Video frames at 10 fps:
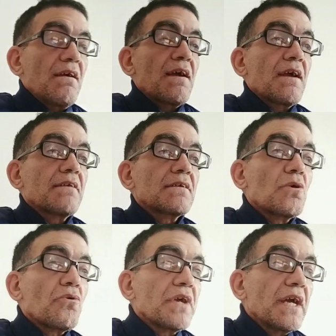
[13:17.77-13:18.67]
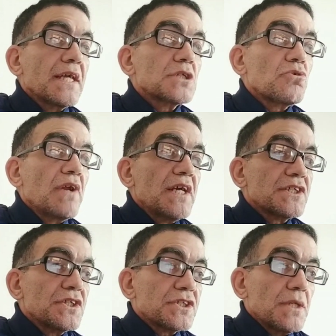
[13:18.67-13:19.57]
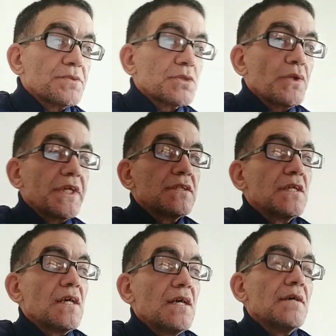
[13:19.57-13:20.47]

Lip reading: and create relationships with the